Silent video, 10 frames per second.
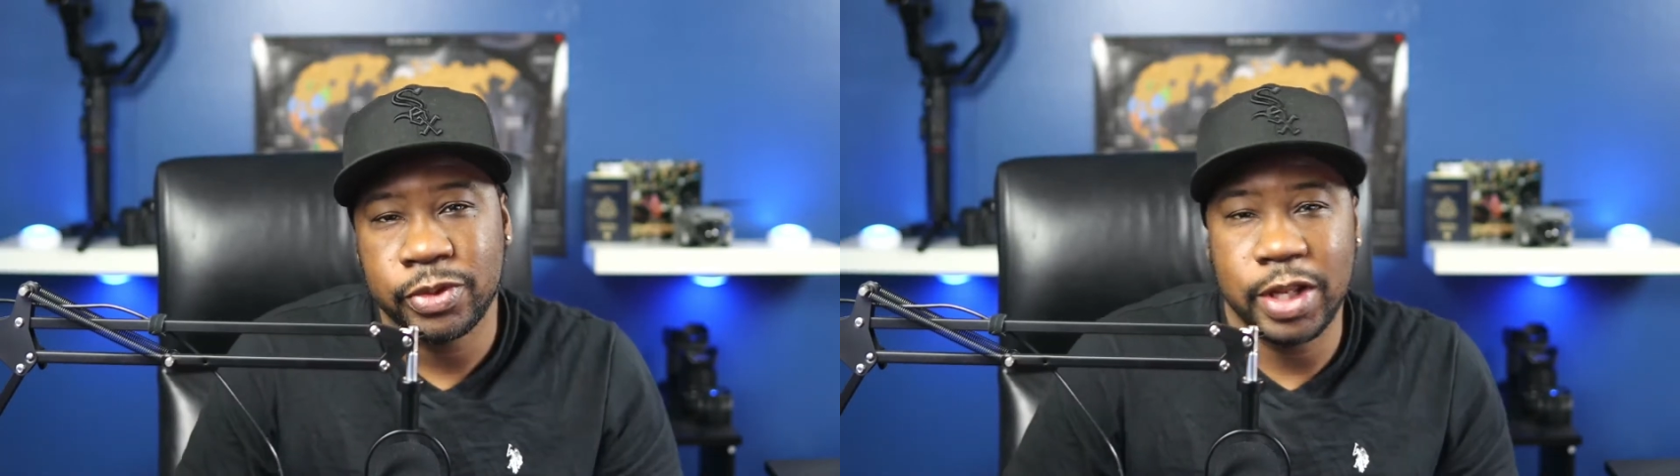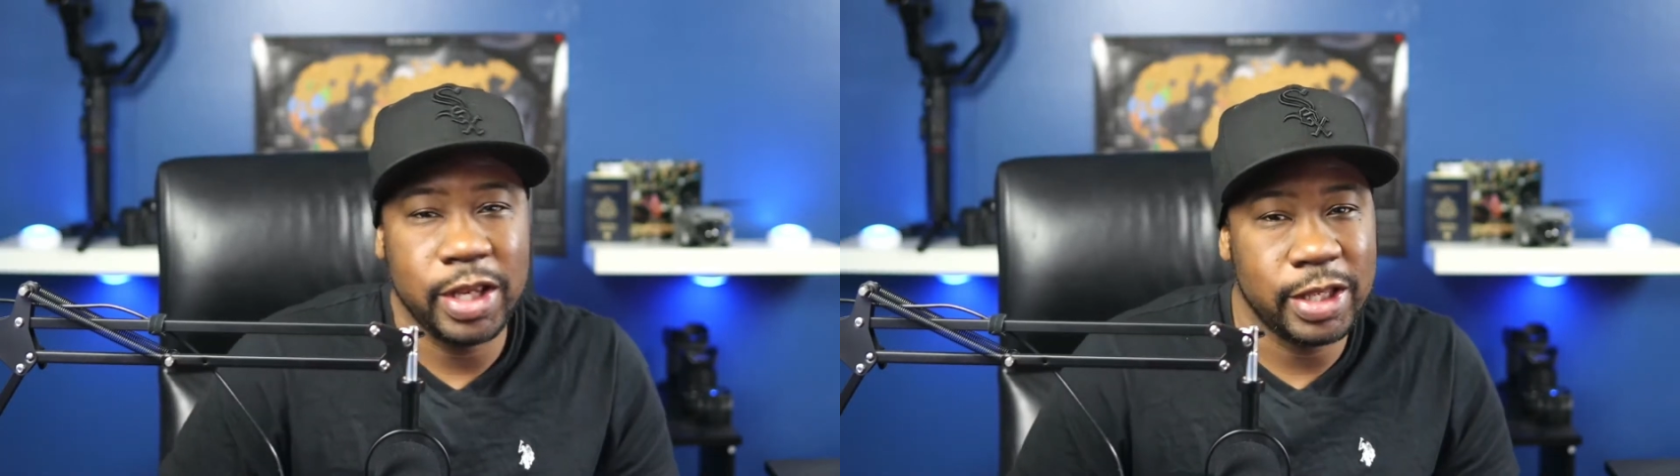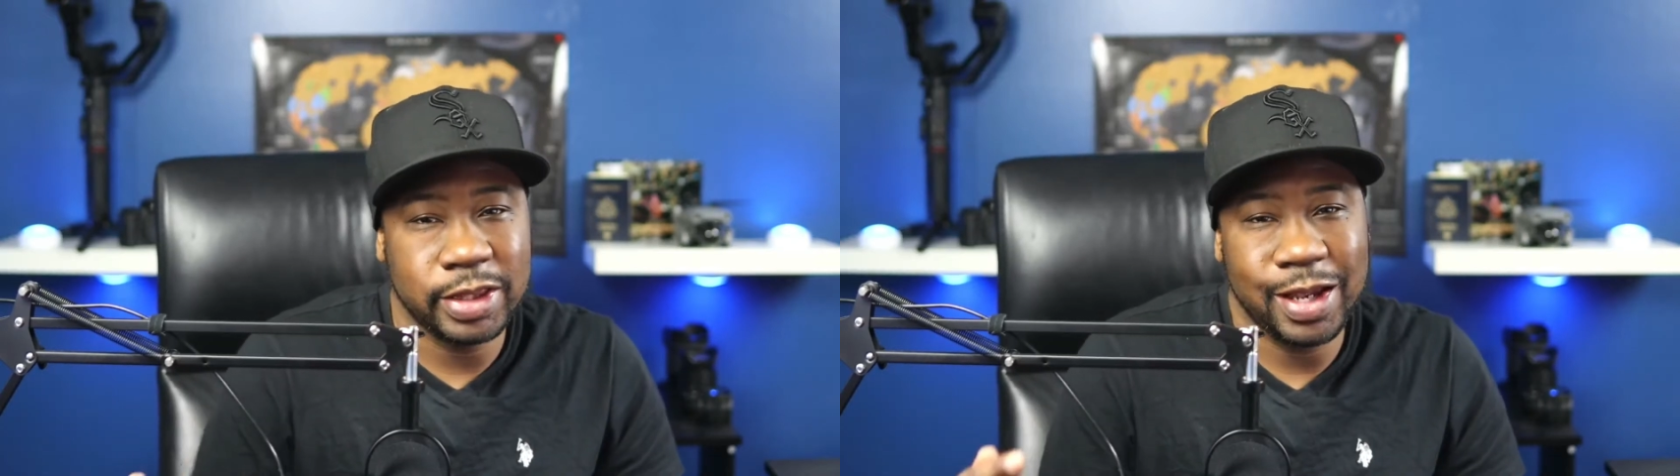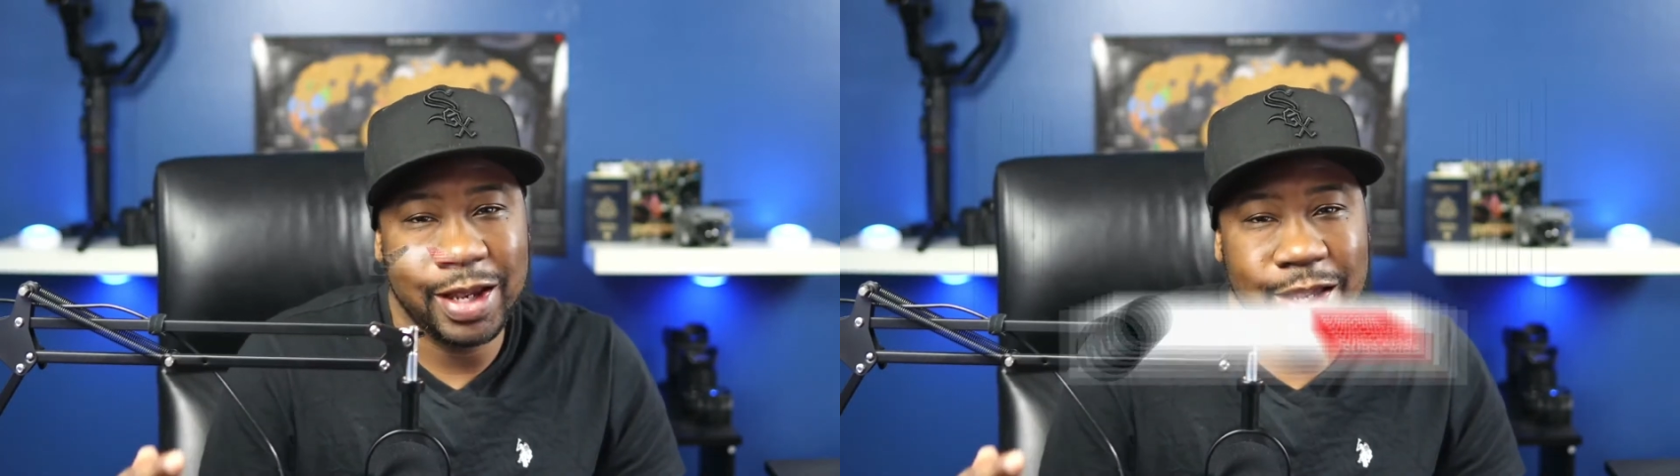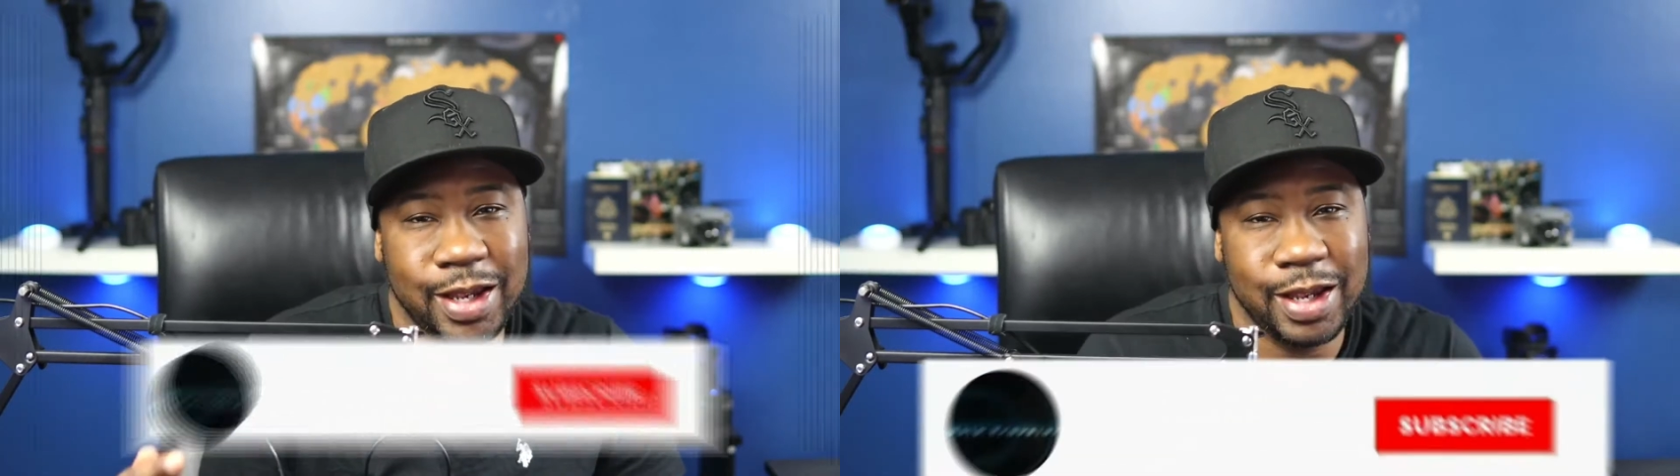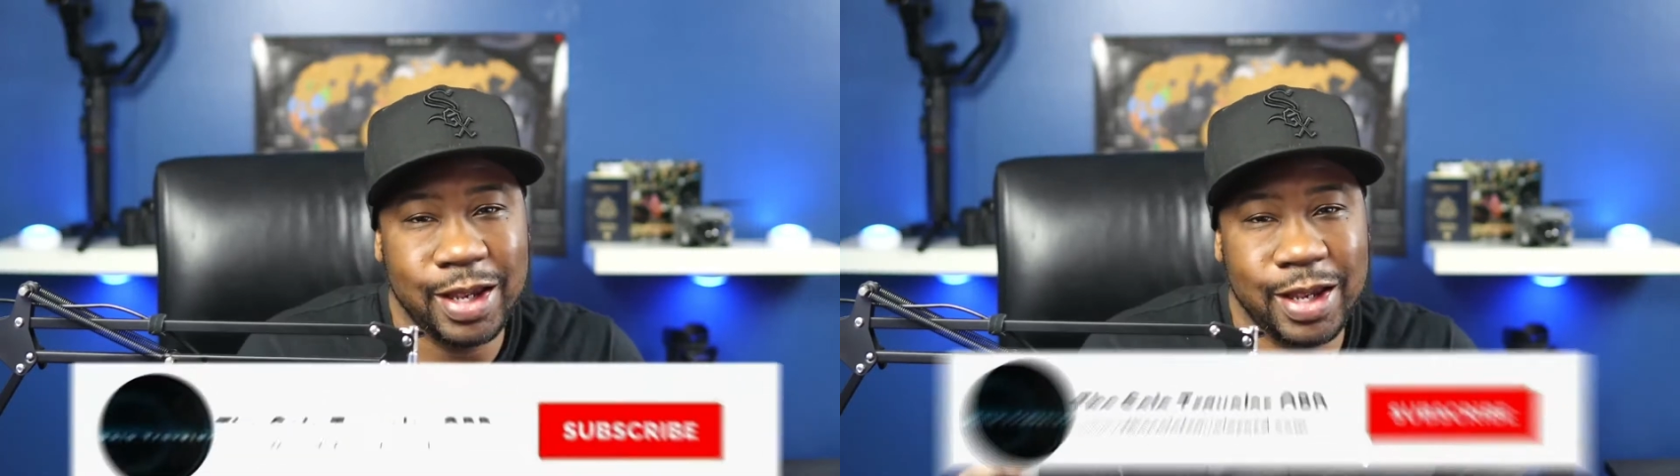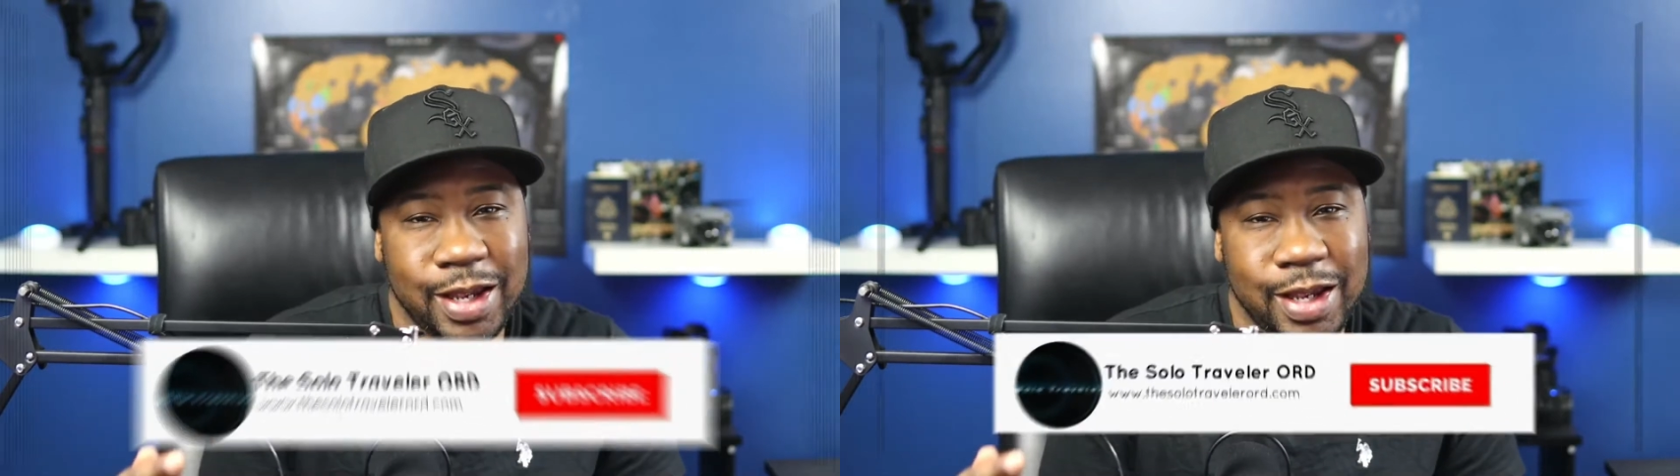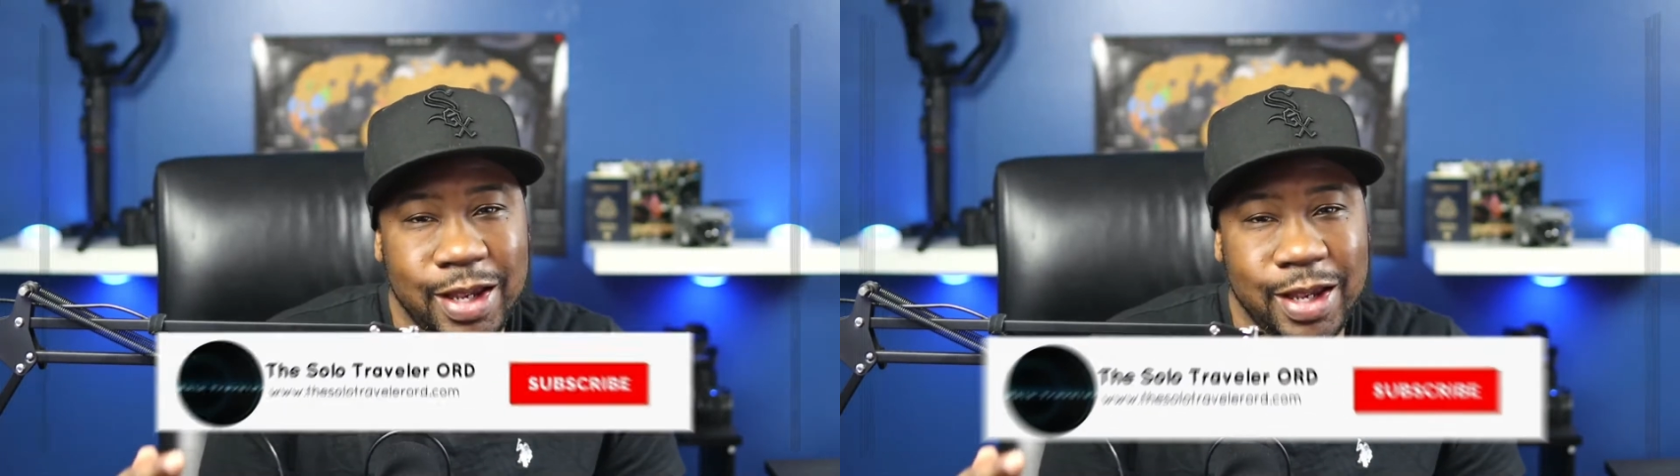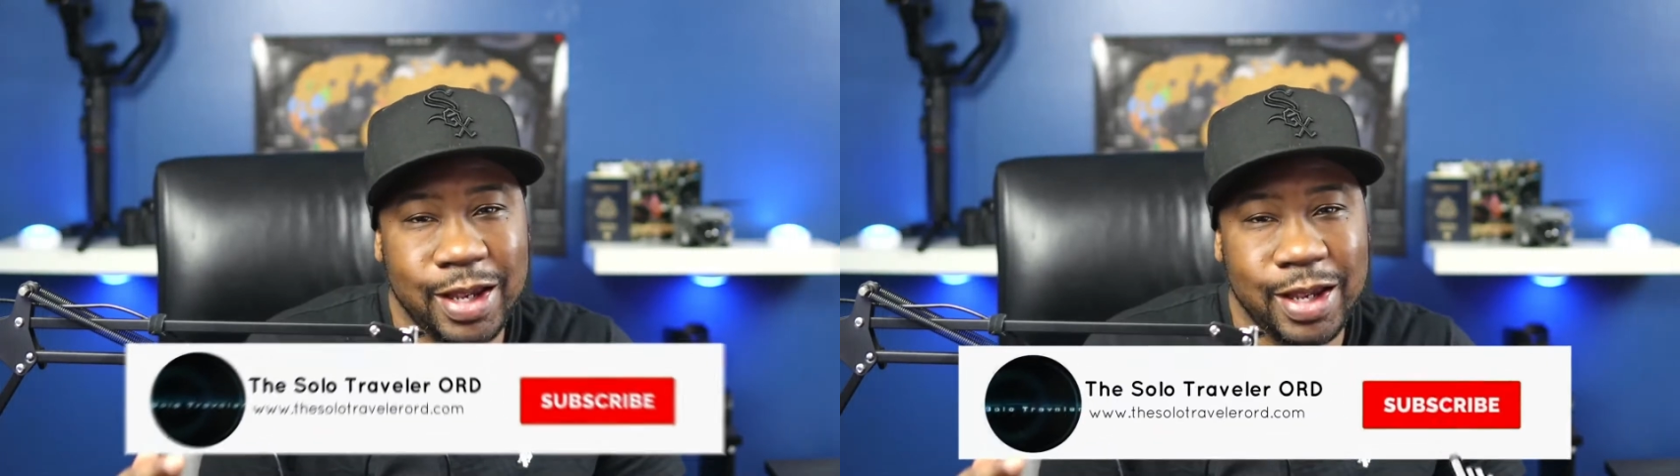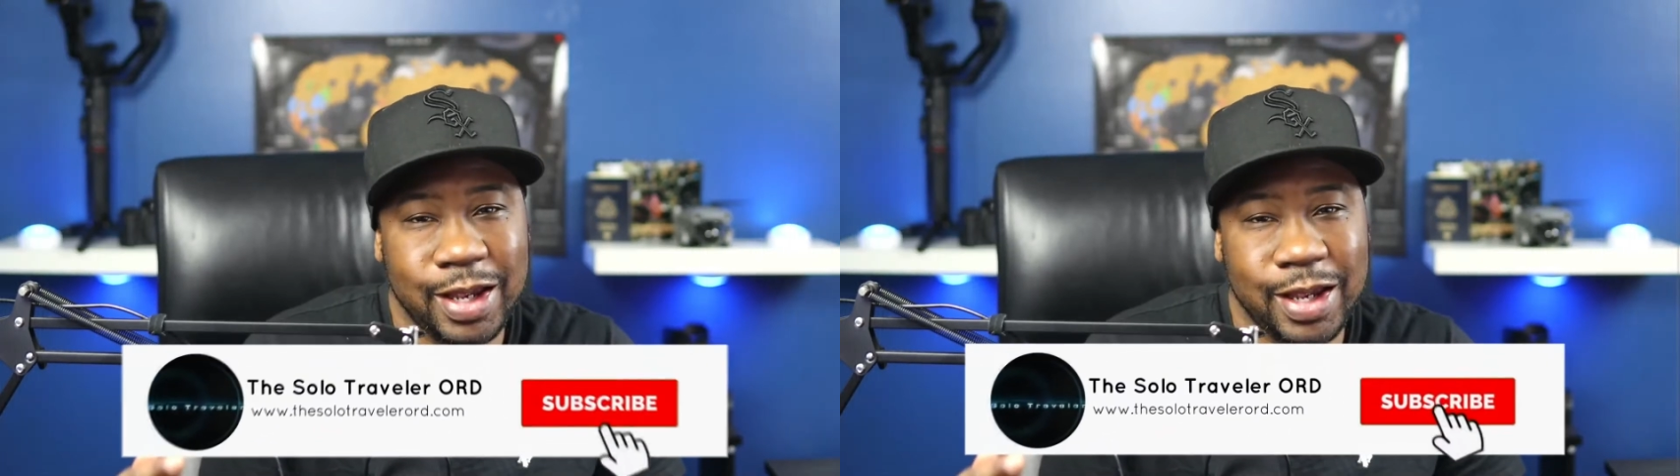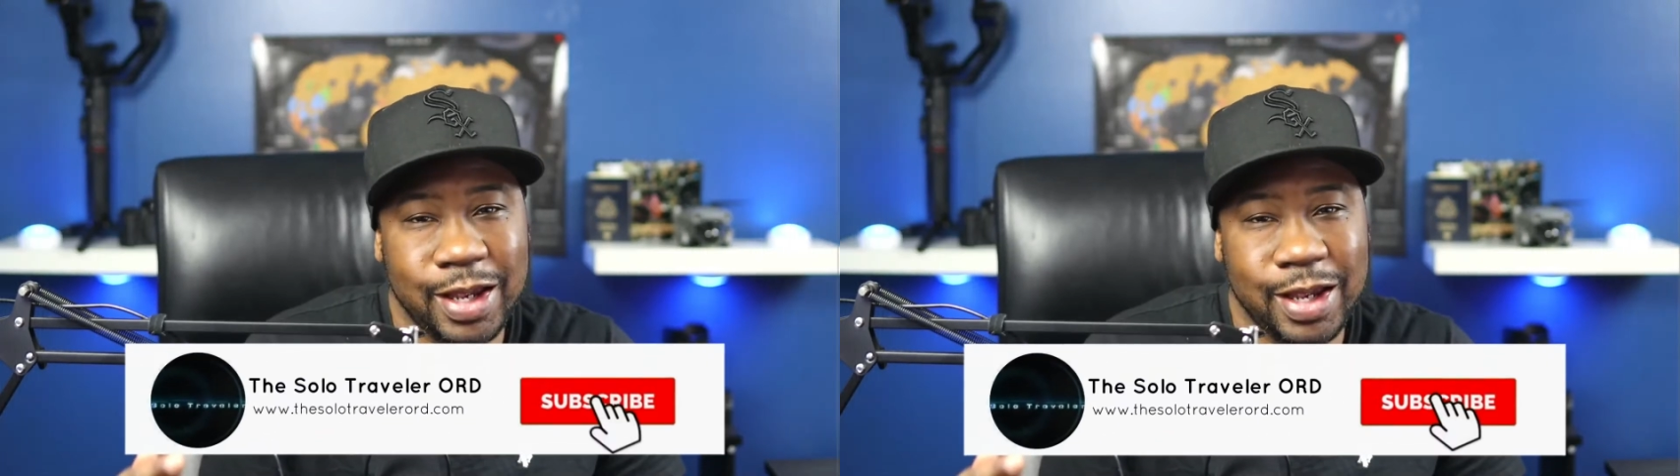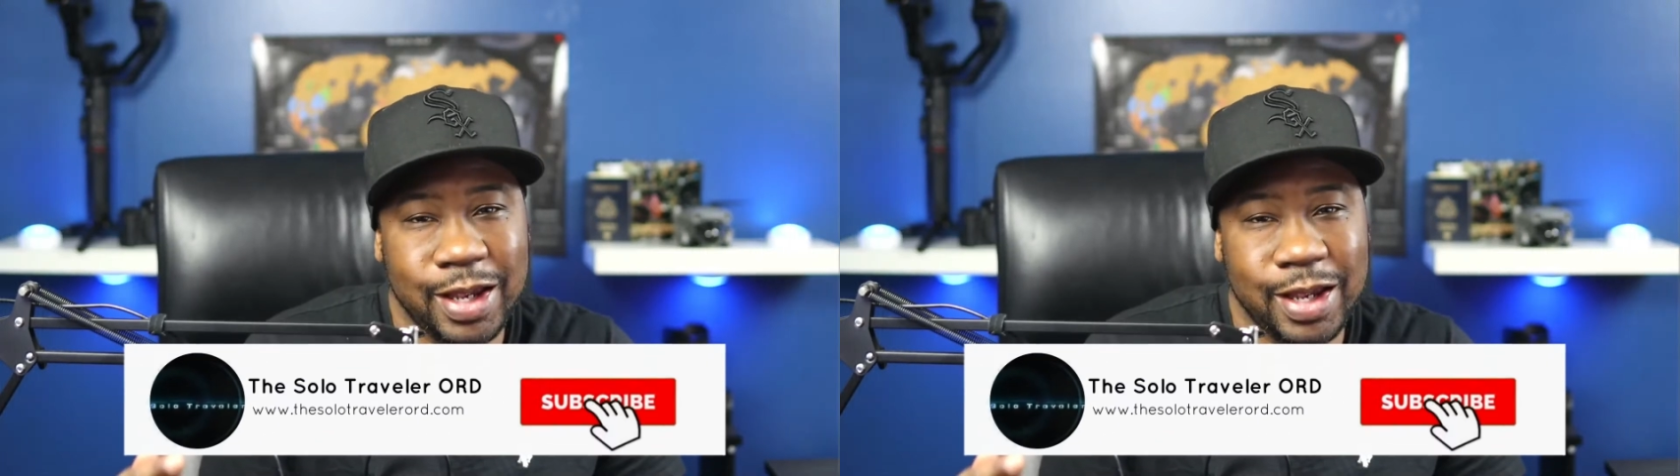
and to hit that bell while you're here.